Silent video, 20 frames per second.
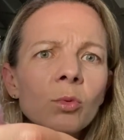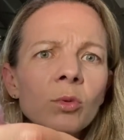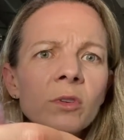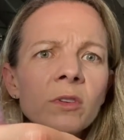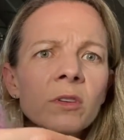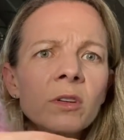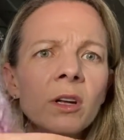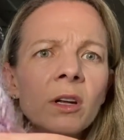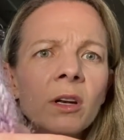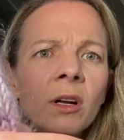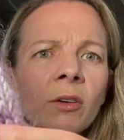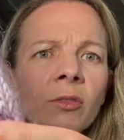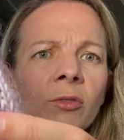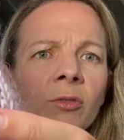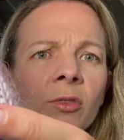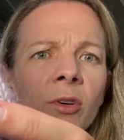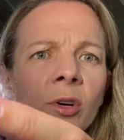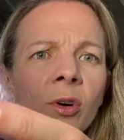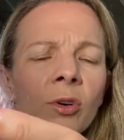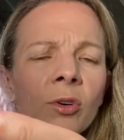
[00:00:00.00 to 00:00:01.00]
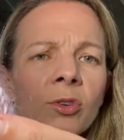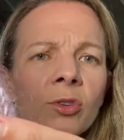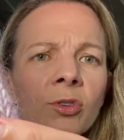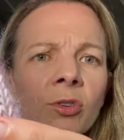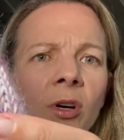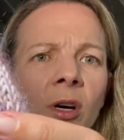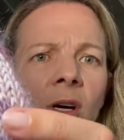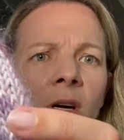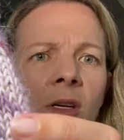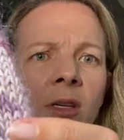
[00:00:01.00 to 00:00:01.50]
wasn't enough of a
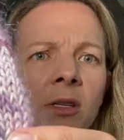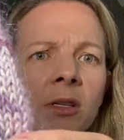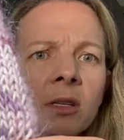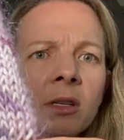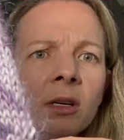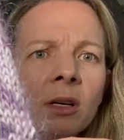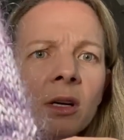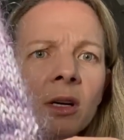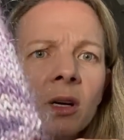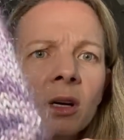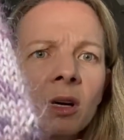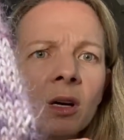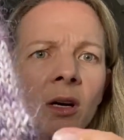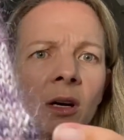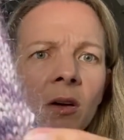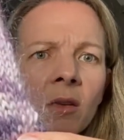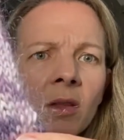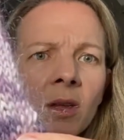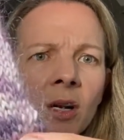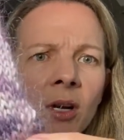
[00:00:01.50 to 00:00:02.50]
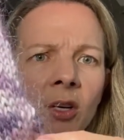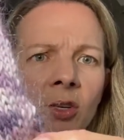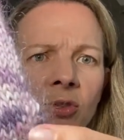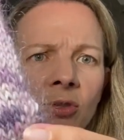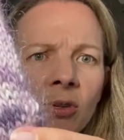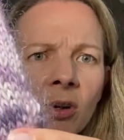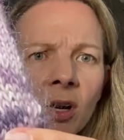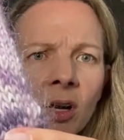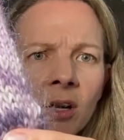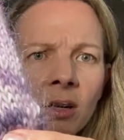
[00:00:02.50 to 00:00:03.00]
contrast. And then I
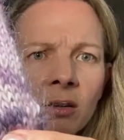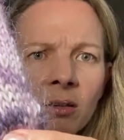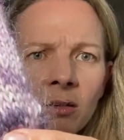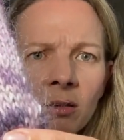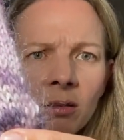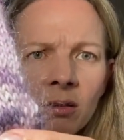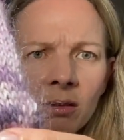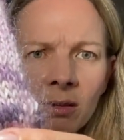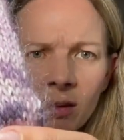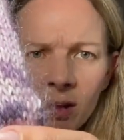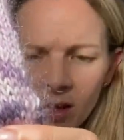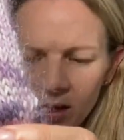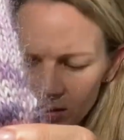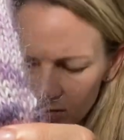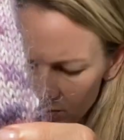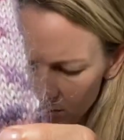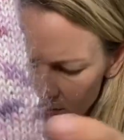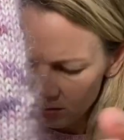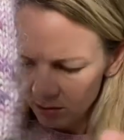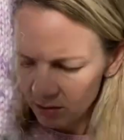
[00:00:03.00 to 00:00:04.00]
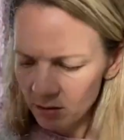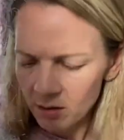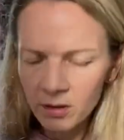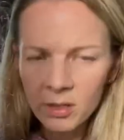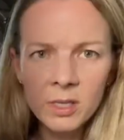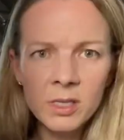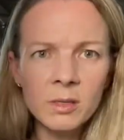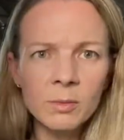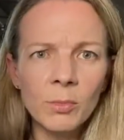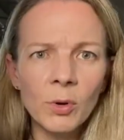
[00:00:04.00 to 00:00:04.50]
tried that
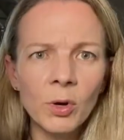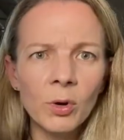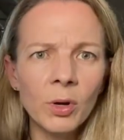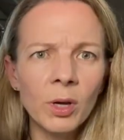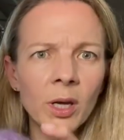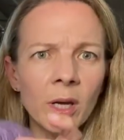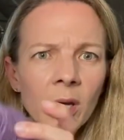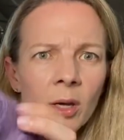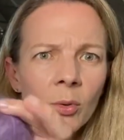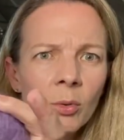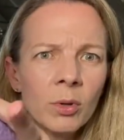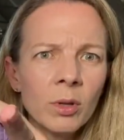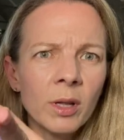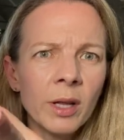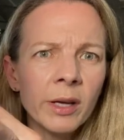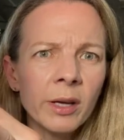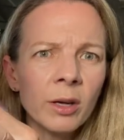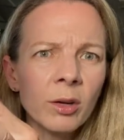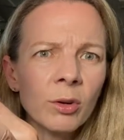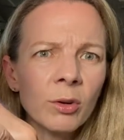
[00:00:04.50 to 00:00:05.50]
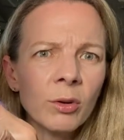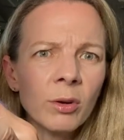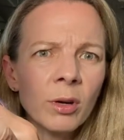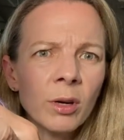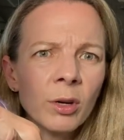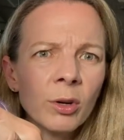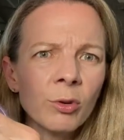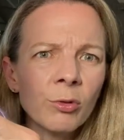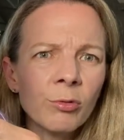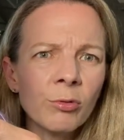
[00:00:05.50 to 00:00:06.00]
this mohair with like
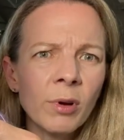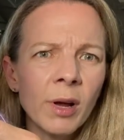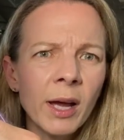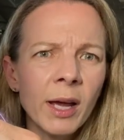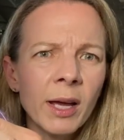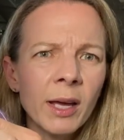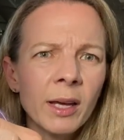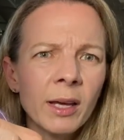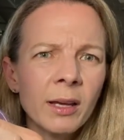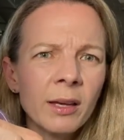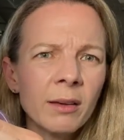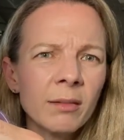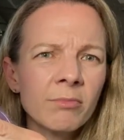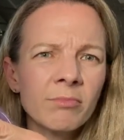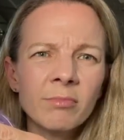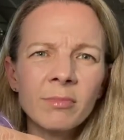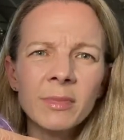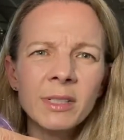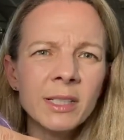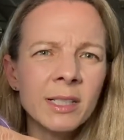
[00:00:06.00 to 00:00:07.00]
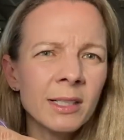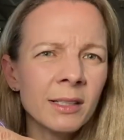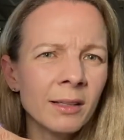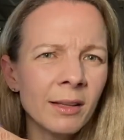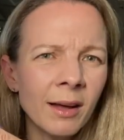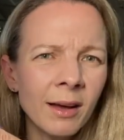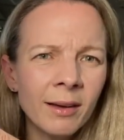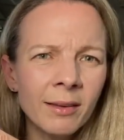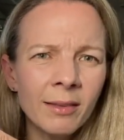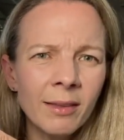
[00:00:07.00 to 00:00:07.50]
a grey, didn't
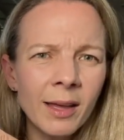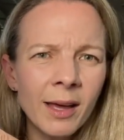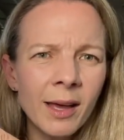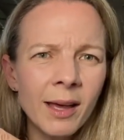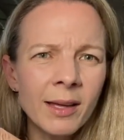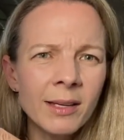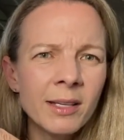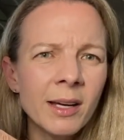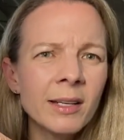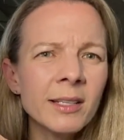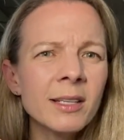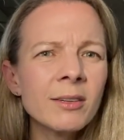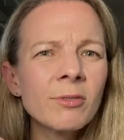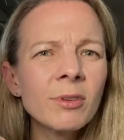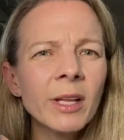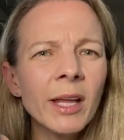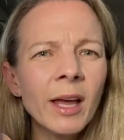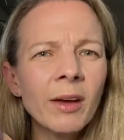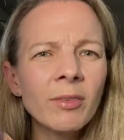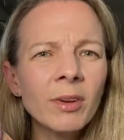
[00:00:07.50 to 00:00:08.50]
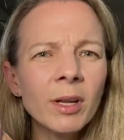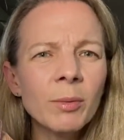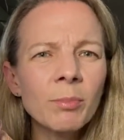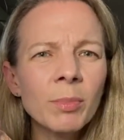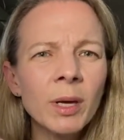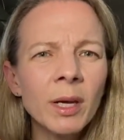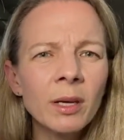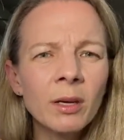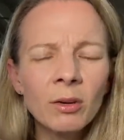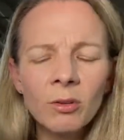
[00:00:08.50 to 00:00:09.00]
like that. I didn't really have any
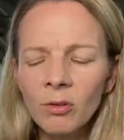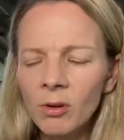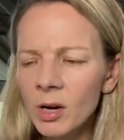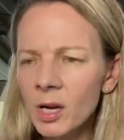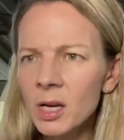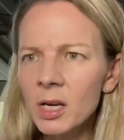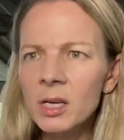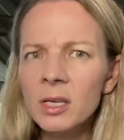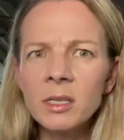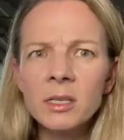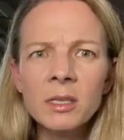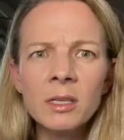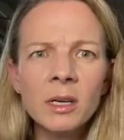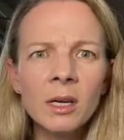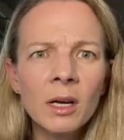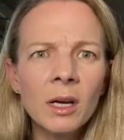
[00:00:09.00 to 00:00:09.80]
pink greys.